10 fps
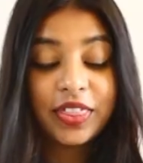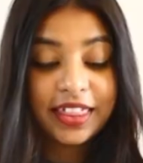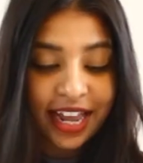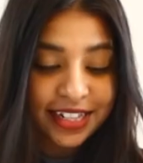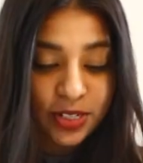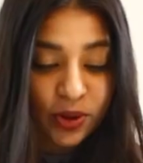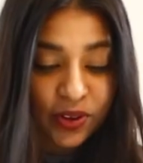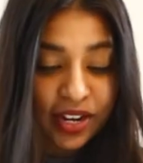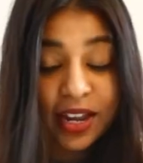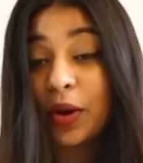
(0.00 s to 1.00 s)
that's
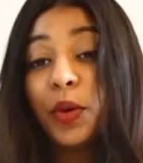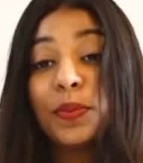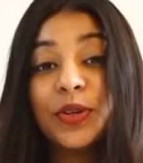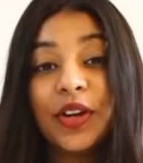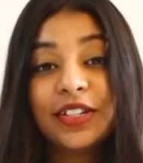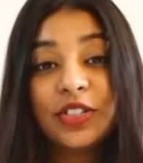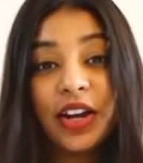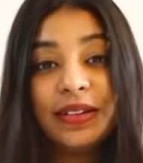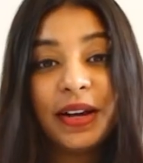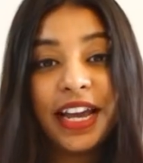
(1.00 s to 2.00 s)
all. I hope you
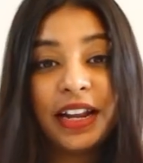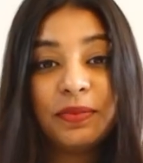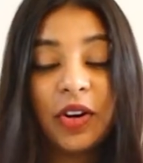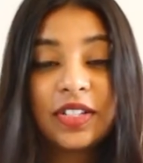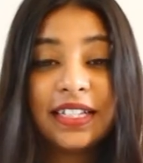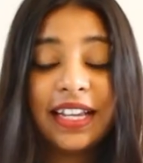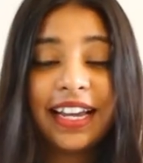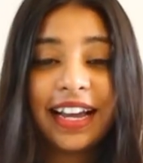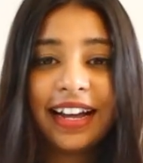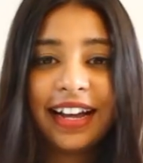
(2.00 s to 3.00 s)
enjoyed my
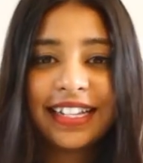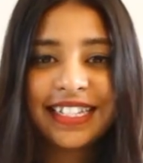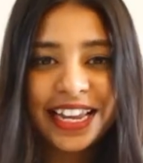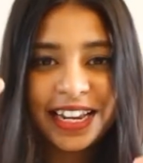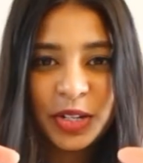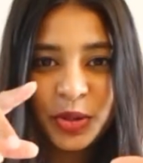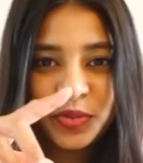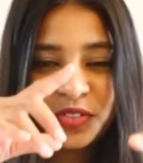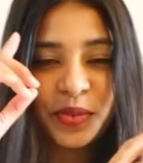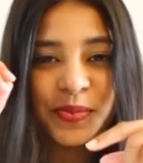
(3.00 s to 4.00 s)
unboxing. Stay
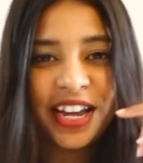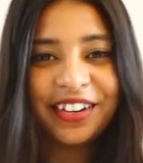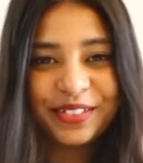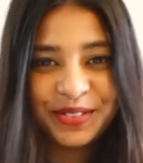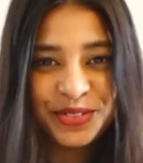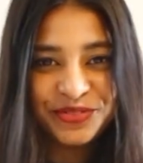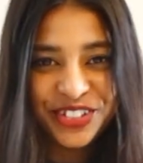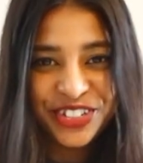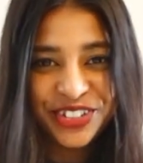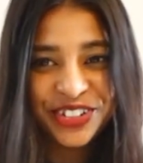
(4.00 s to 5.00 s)
tuned for my review
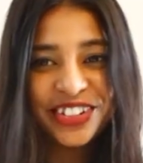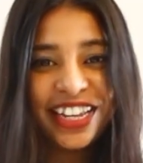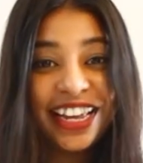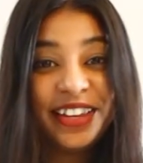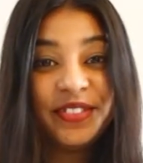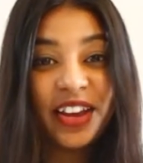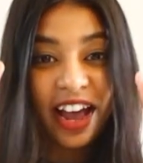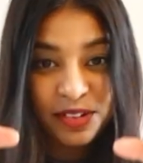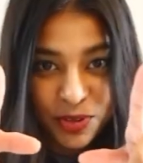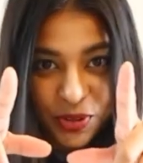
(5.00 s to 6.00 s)
video. If you
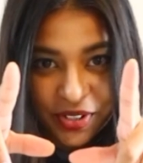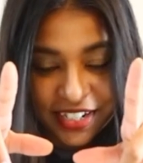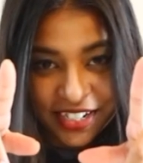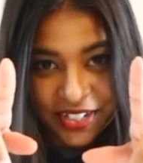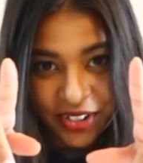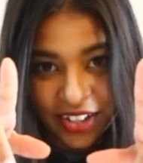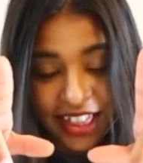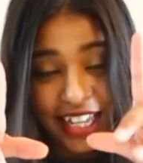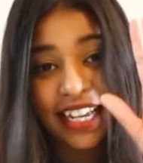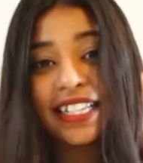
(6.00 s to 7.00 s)
have more questions on
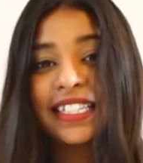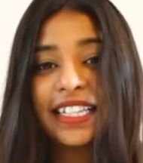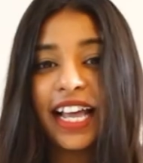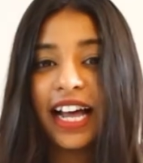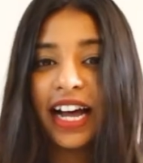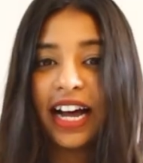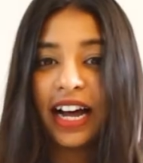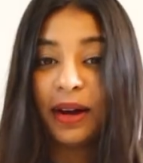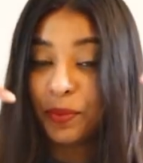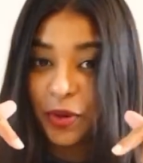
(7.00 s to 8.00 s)
this,
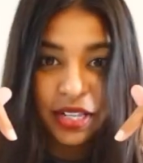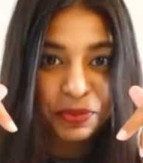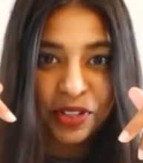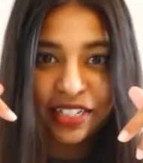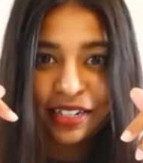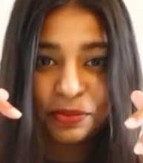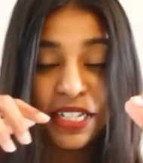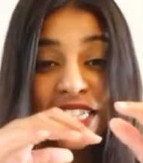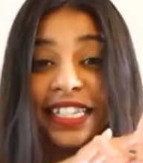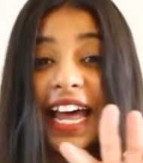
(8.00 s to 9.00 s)
put them on the
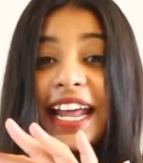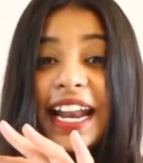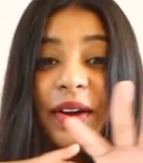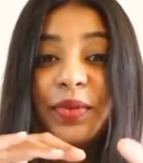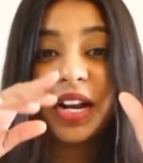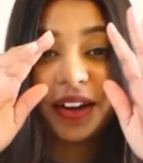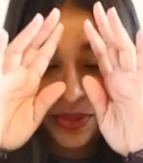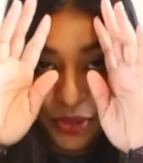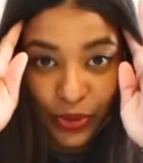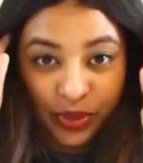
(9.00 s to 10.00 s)
comments and I would love
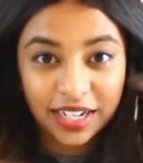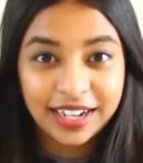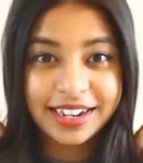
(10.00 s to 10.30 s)
to